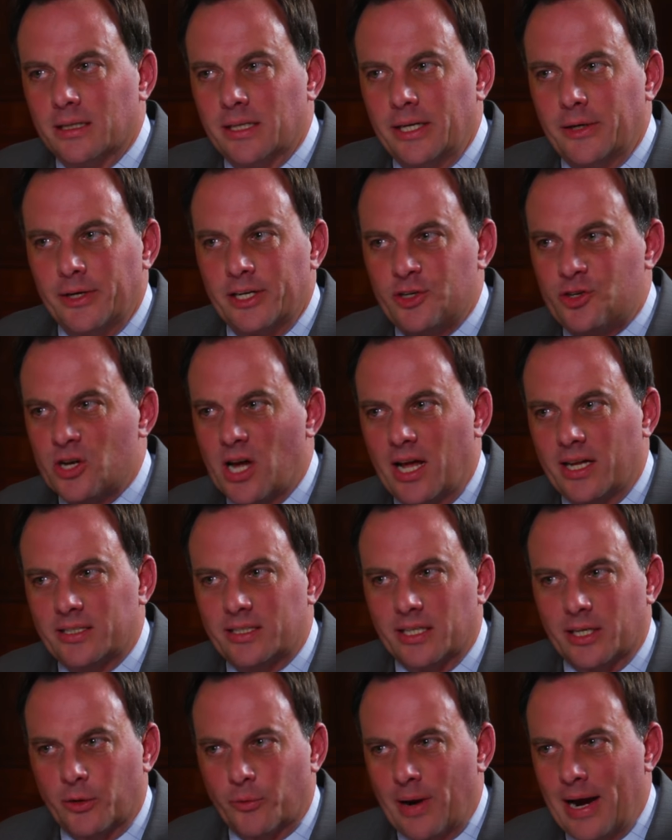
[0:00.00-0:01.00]
Larry
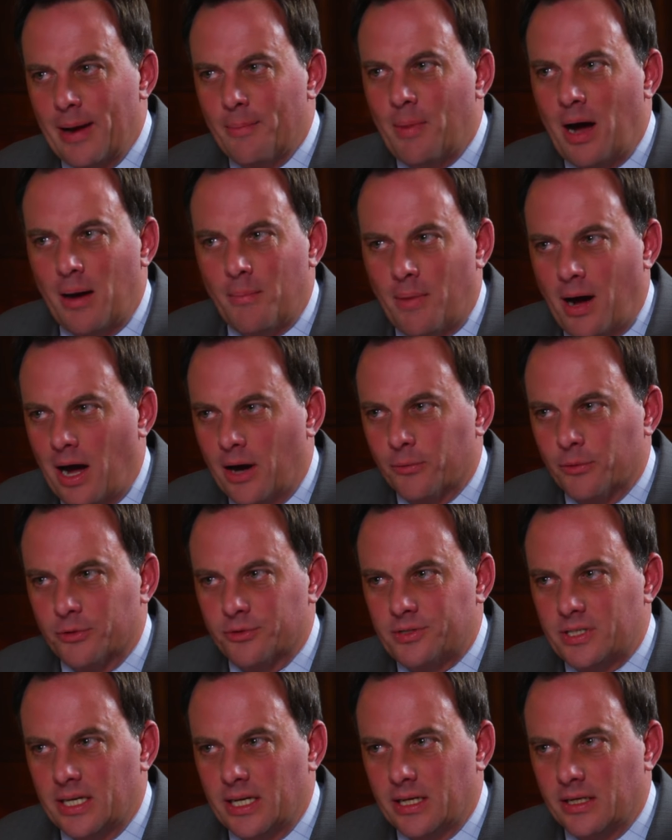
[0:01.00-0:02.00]
Johnson grandmama
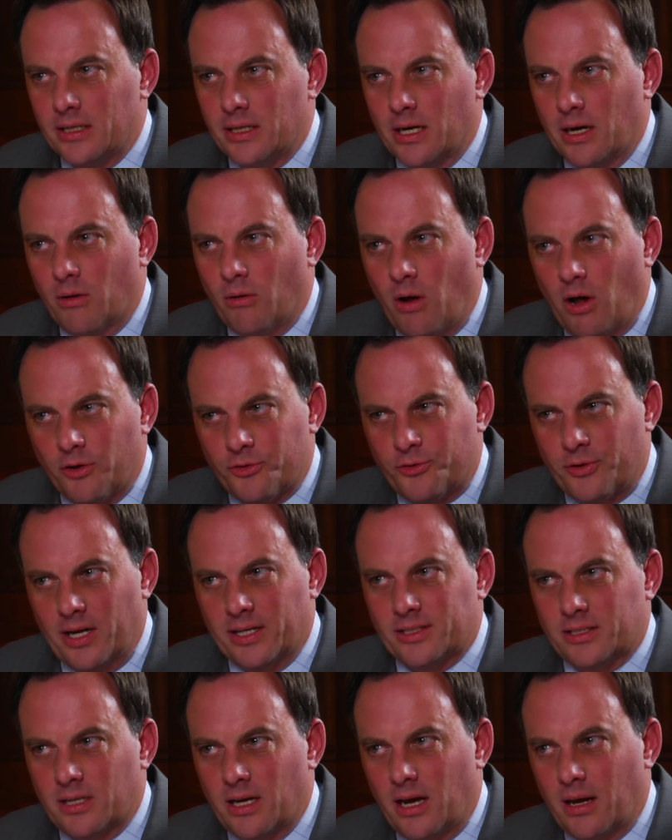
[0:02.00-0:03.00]
routine, all
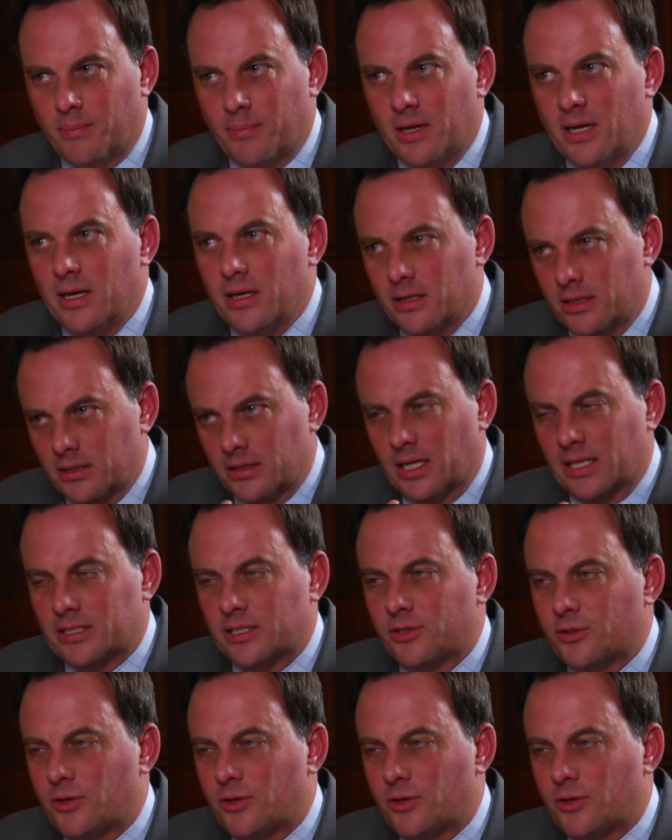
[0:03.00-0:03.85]
dressed up. Right. Less